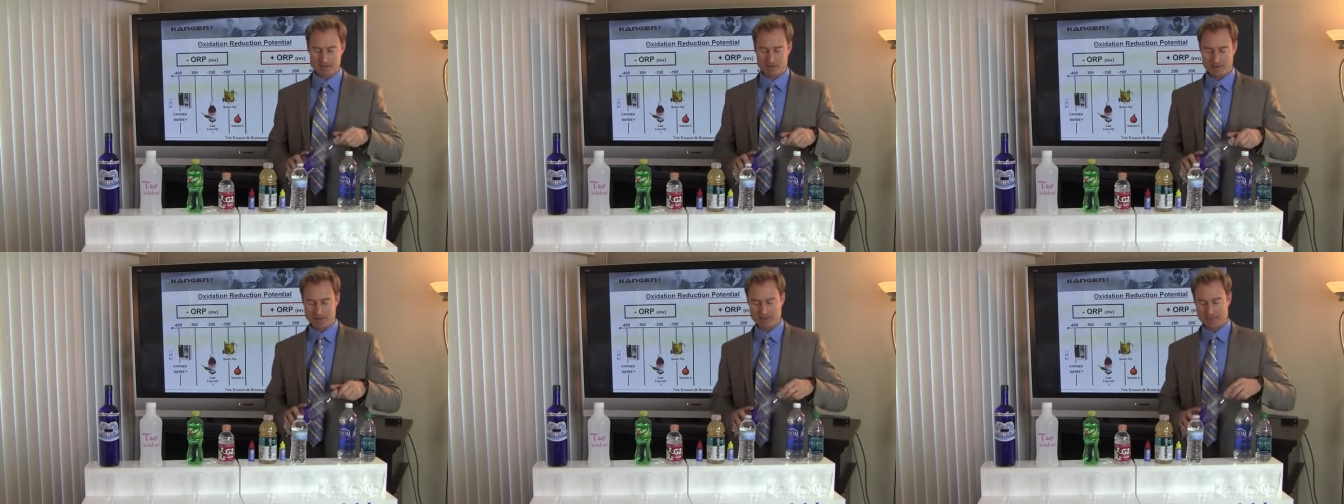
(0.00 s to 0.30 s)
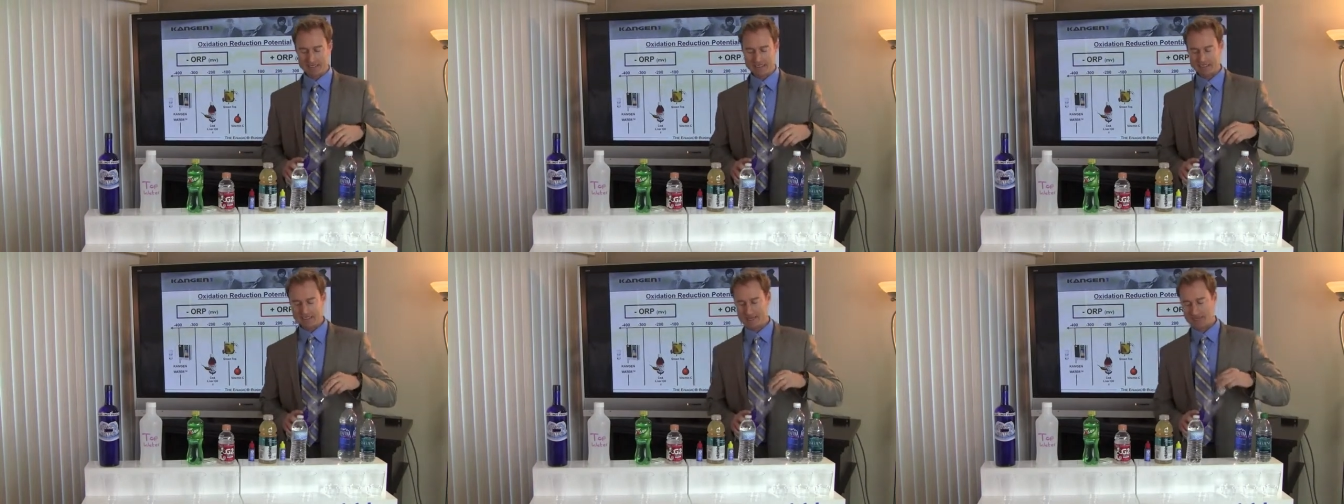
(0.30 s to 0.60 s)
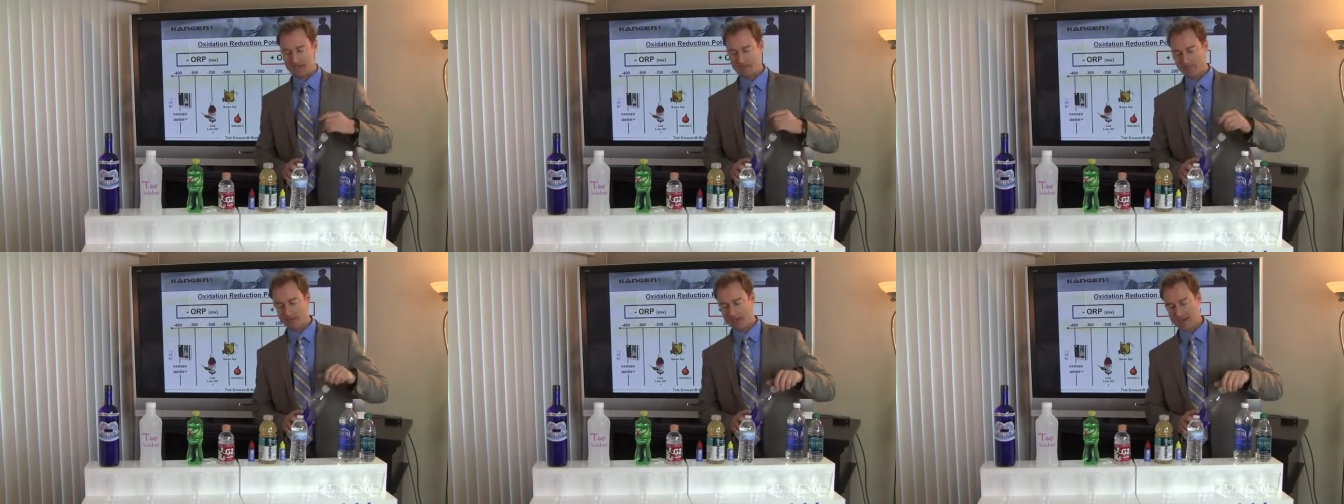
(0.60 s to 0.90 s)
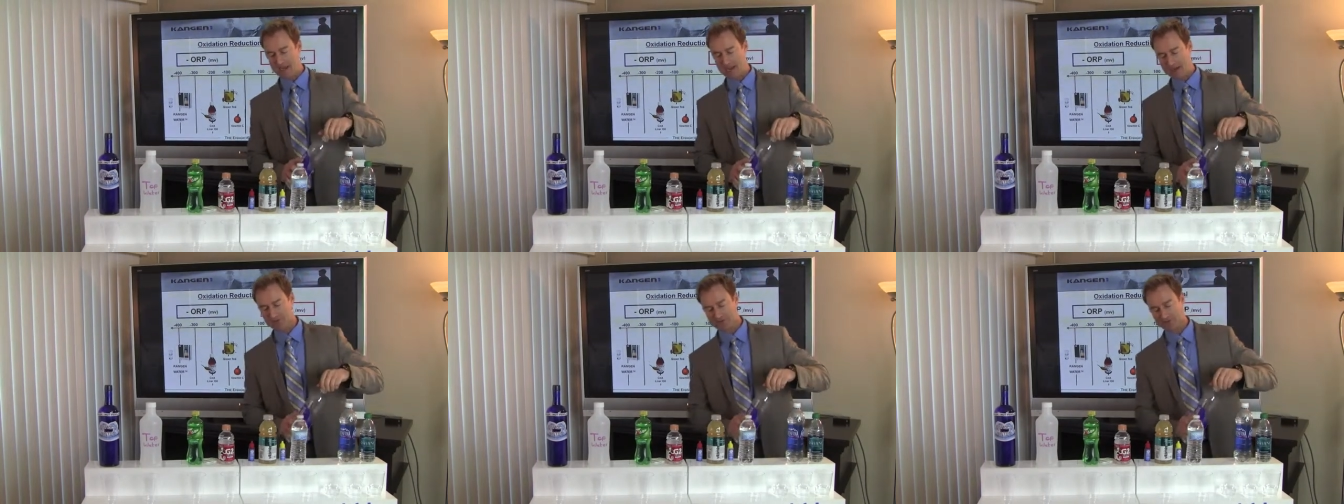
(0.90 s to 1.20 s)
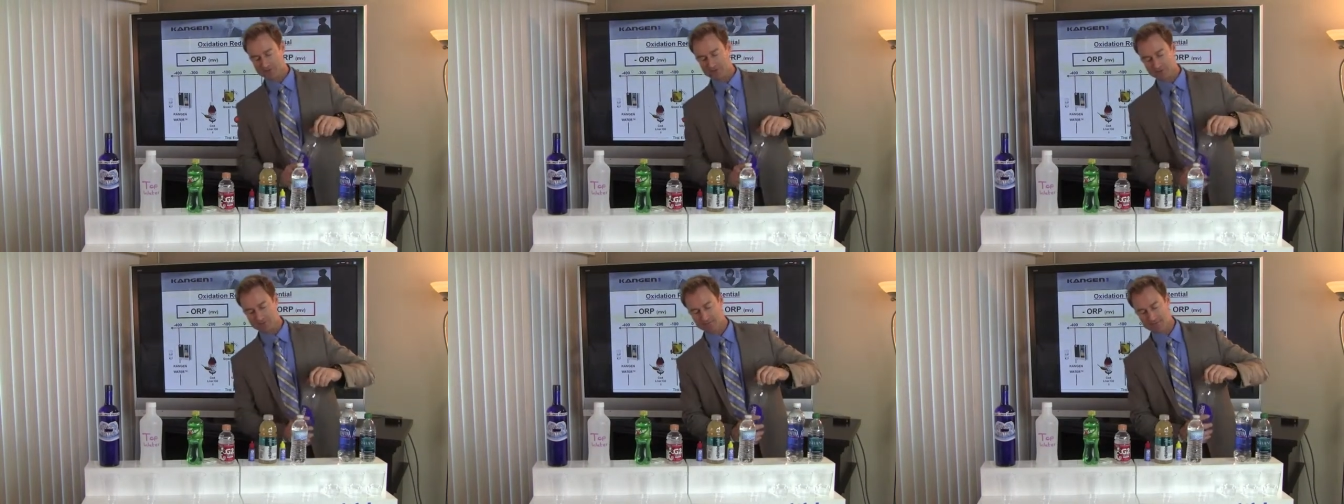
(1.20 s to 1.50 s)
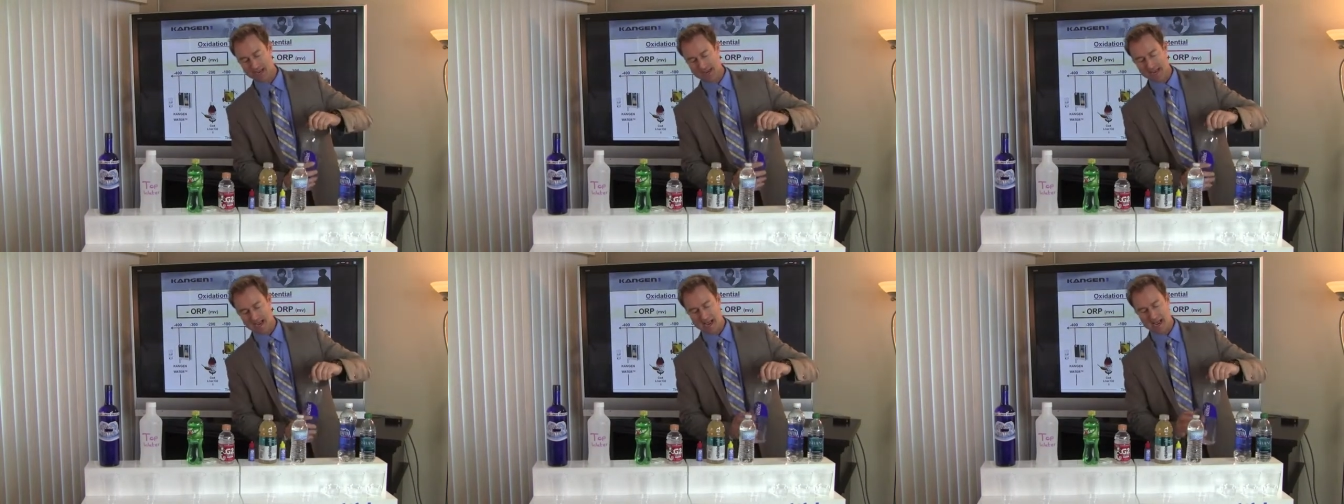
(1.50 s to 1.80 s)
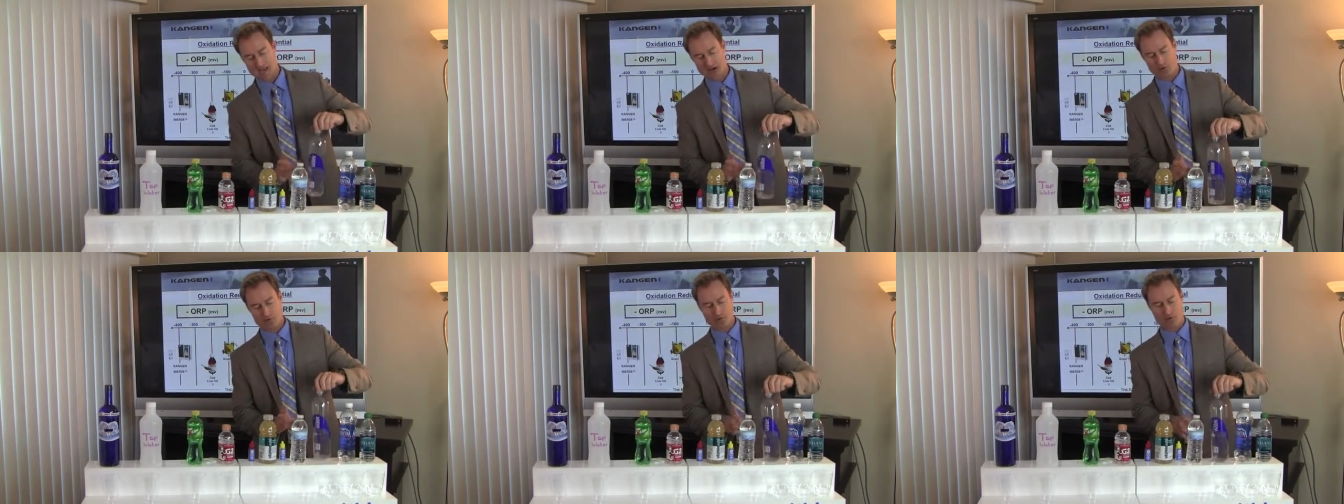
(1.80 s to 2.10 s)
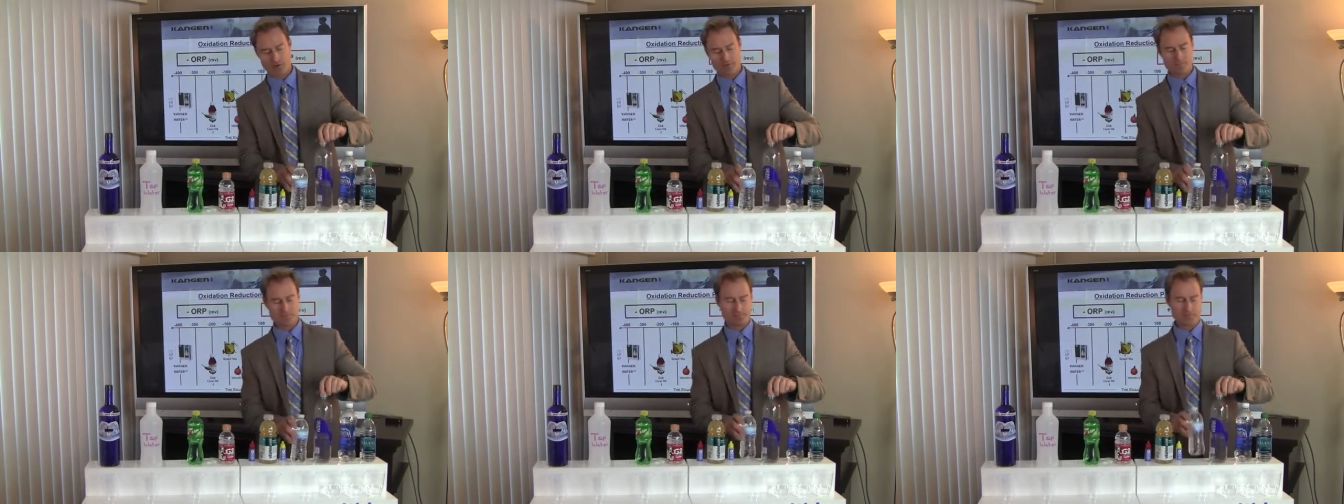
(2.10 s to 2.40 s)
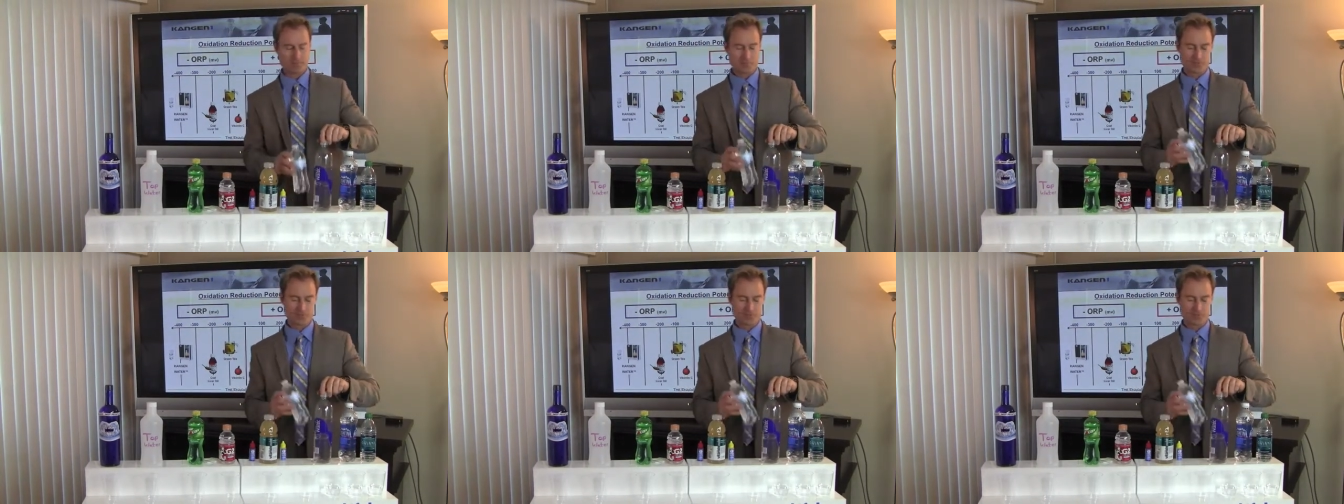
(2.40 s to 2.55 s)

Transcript: Right next to that, we have some Niagara.